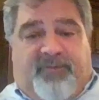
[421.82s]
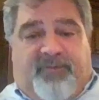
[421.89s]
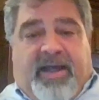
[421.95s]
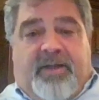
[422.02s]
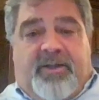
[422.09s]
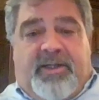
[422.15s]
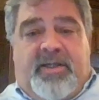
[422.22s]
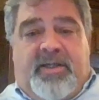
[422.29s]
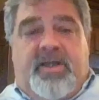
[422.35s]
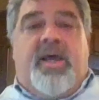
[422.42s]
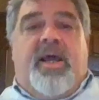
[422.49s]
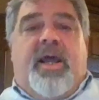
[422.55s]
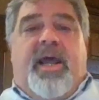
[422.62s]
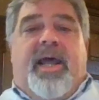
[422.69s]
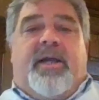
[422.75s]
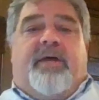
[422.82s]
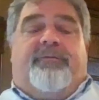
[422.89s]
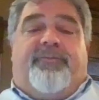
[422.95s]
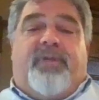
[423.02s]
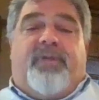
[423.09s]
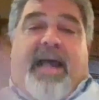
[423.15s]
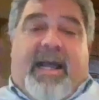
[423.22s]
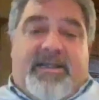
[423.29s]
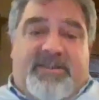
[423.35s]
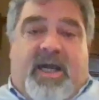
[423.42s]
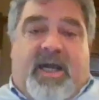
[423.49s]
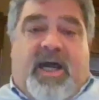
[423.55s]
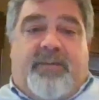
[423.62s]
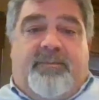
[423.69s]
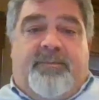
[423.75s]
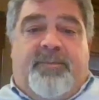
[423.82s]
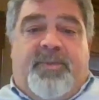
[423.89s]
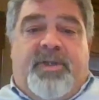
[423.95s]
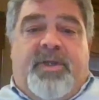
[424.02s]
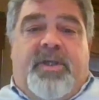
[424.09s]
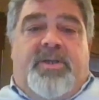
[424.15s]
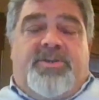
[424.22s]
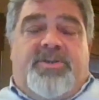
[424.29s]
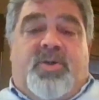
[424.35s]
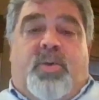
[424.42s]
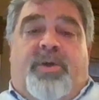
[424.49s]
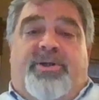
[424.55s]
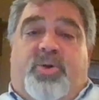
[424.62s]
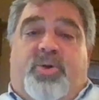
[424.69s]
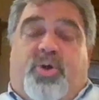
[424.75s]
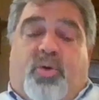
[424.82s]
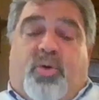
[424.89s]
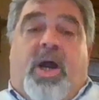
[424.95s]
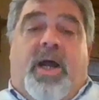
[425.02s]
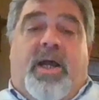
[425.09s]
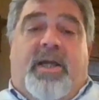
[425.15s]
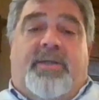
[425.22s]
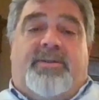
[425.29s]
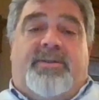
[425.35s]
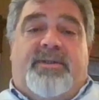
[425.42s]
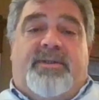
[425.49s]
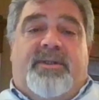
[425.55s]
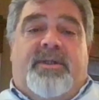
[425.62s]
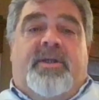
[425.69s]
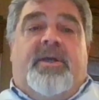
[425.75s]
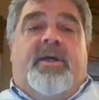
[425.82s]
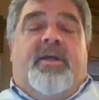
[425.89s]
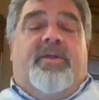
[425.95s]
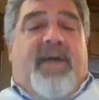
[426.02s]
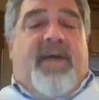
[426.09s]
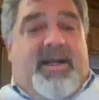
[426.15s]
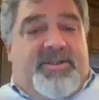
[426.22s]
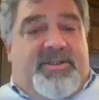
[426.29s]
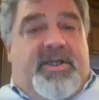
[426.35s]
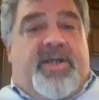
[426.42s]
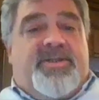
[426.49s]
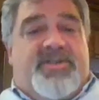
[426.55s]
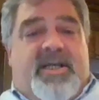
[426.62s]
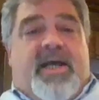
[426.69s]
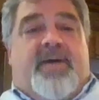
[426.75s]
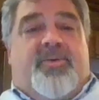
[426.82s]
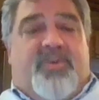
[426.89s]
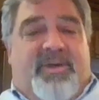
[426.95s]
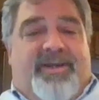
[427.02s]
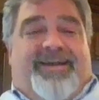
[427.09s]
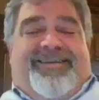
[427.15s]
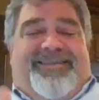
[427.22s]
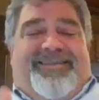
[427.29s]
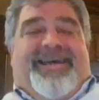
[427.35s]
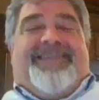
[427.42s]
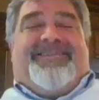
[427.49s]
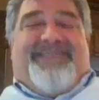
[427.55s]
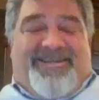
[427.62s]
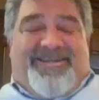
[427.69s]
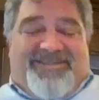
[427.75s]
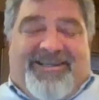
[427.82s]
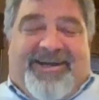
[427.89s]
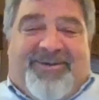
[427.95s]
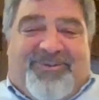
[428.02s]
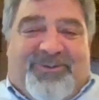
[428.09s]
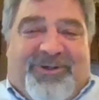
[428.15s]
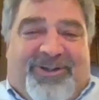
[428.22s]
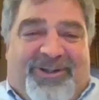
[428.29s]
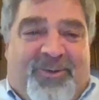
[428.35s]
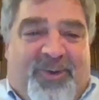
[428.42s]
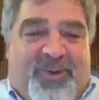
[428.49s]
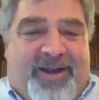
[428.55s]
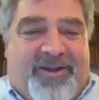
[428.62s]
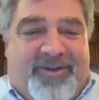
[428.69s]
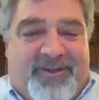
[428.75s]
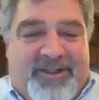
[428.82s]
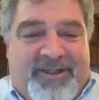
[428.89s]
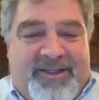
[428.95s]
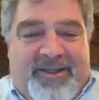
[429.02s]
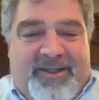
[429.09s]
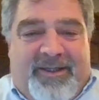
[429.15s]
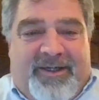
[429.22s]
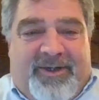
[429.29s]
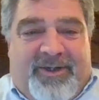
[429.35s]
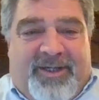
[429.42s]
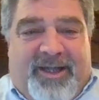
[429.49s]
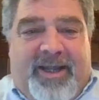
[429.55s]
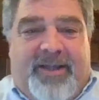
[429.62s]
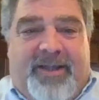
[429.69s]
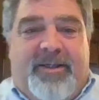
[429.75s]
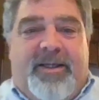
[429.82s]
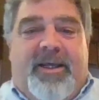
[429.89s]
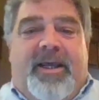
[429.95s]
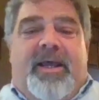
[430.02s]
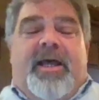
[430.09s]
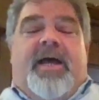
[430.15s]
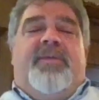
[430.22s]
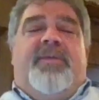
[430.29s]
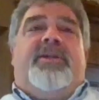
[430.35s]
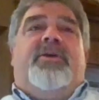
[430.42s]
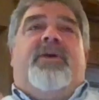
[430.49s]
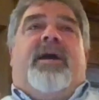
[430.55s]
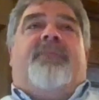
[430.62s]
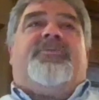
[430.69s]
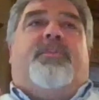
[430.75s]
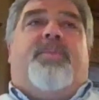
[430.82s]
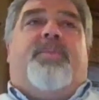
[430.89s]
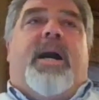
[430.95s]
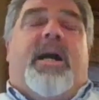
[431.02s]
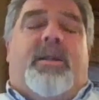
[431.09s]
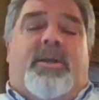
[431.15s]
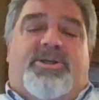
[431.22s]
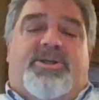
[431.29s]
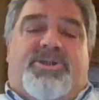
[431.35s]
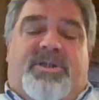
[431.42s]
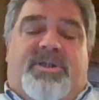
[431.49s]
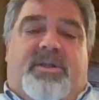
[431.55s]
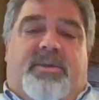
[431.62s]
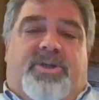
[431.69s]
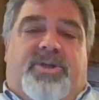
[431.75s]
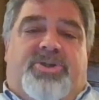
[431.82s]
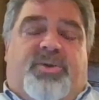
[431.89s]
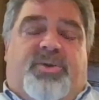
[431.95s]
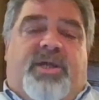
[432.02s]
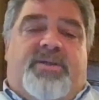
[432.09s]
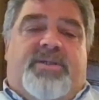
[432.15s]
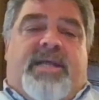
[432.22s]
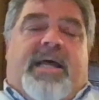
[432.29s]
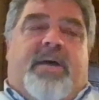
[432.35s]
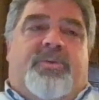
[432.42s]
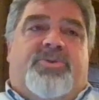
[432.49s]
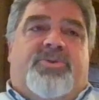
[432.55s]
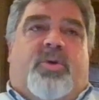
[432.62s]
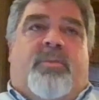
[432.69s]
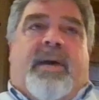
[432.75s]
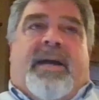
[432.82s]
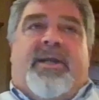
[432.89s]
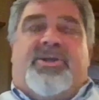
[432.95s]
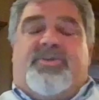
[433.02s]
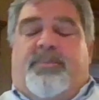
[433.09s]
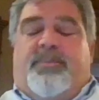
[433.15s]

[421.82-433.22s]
valley and a flat top. So when you grind, that does that really well. Okay, and then you have to polish, because you'll get down to about a